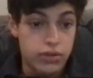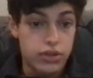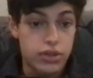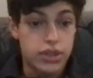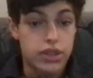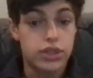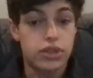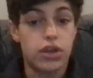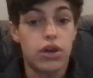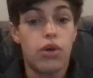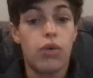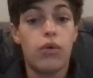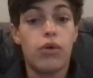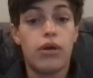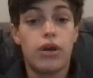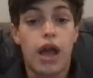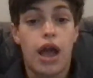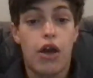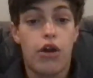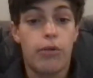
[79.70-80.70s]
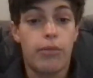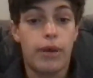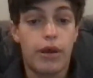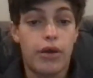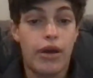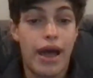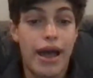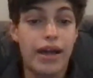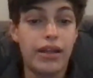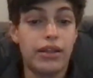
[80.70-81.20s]
So, how
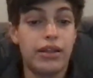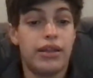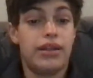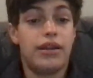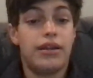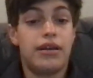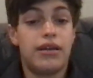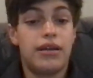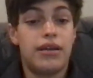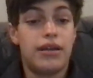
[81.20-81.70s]
about Allen?